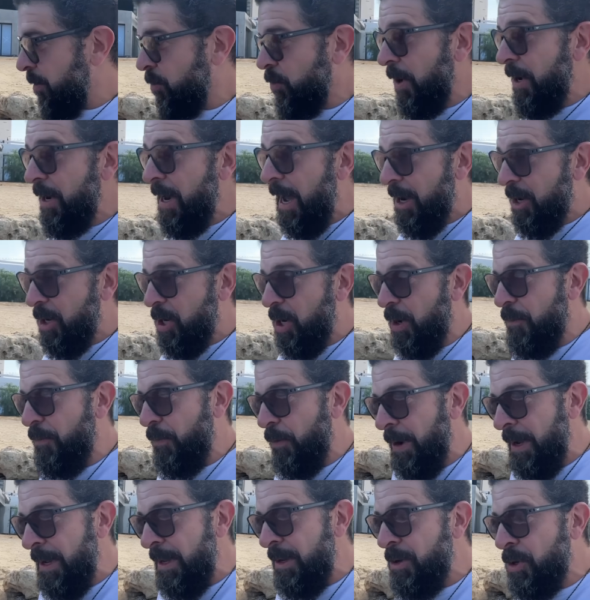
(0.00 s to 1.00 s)
we're not
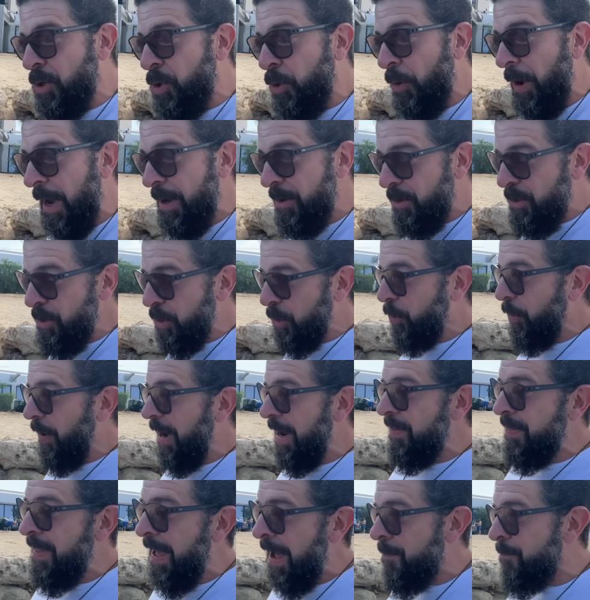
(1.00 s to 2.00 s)
covering
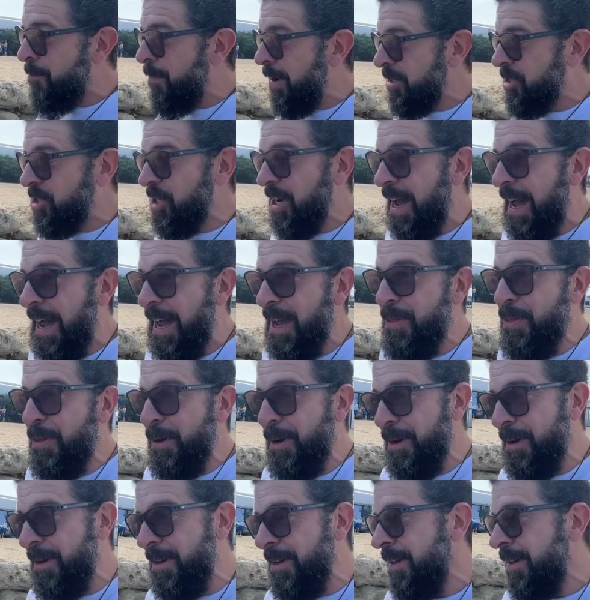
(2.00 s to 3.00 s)
Ukraine that much either,